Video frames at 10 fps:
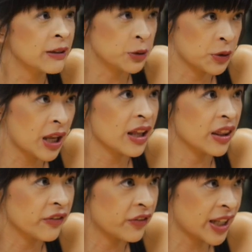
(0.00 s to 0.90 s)
to death
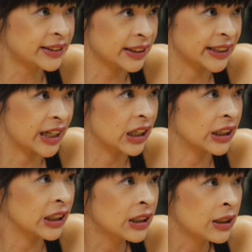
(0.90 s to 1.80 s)
if necessary.
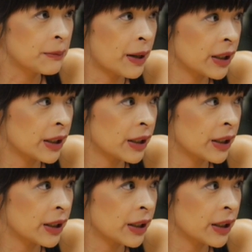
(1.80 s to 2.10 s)
But